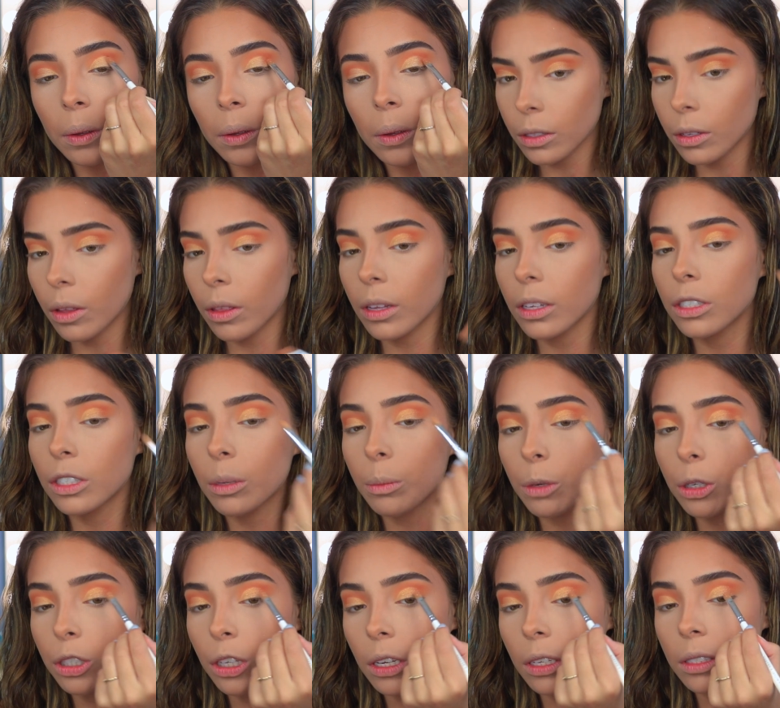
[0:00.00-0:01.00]
So these shimmer
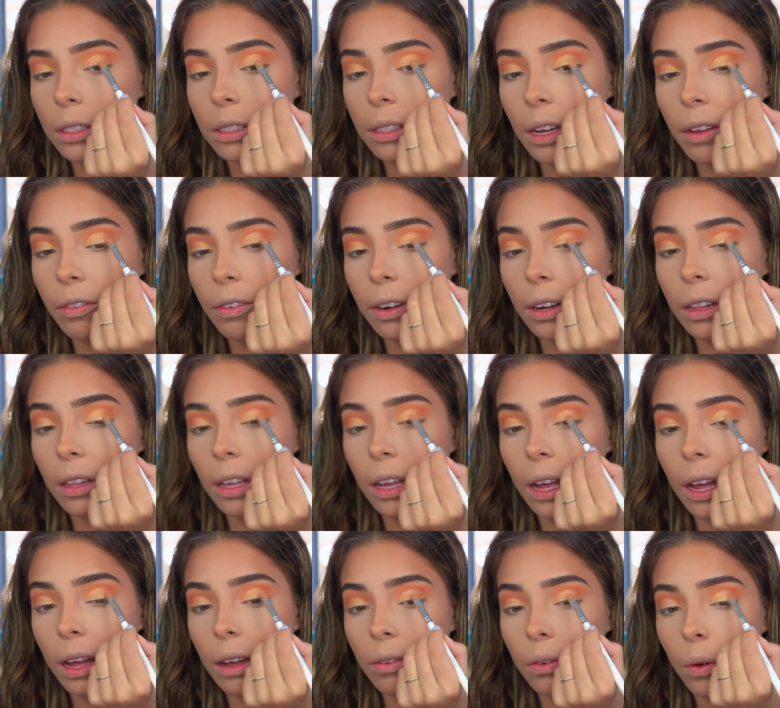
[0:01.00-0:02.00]
shades definitely
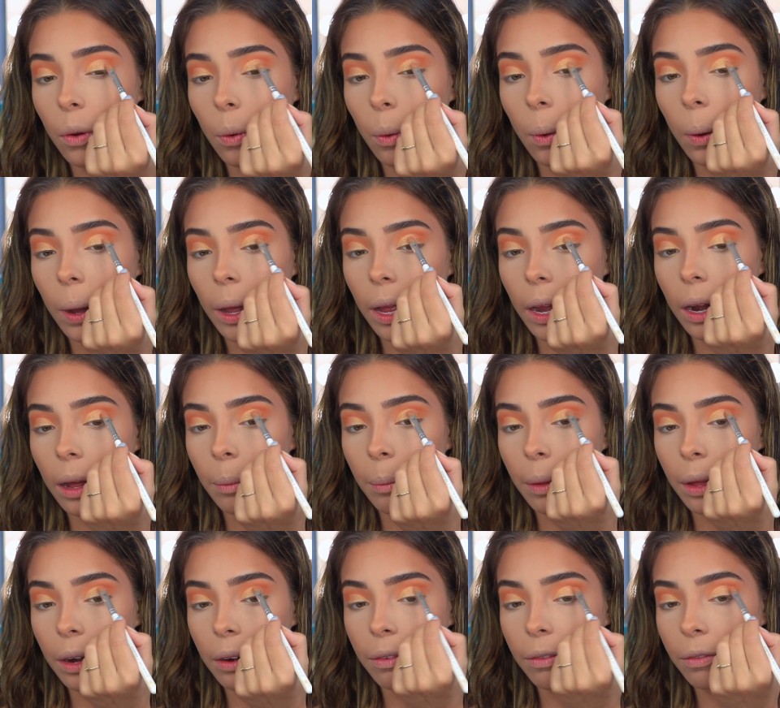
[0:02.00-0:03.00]
have quite a
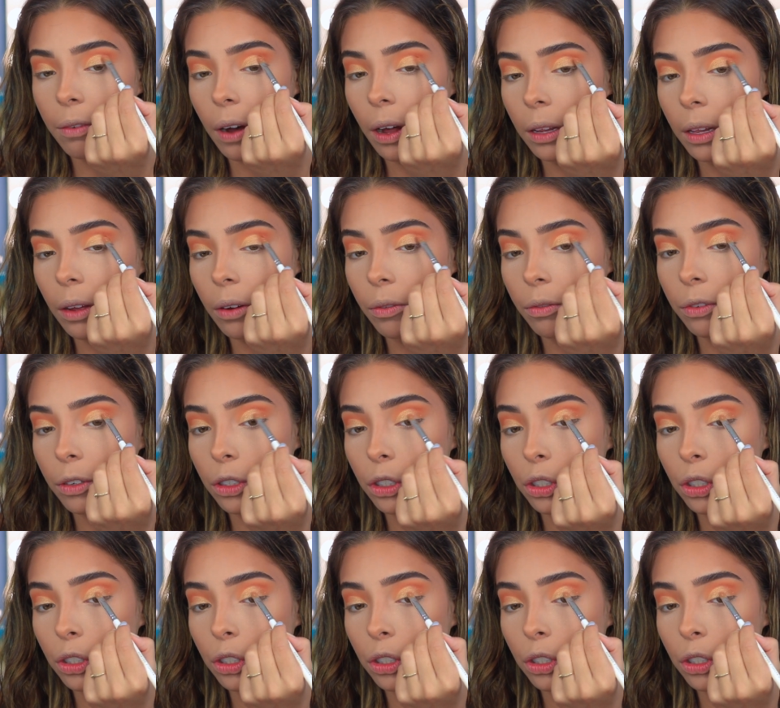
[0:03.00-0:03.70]
bit of fallout for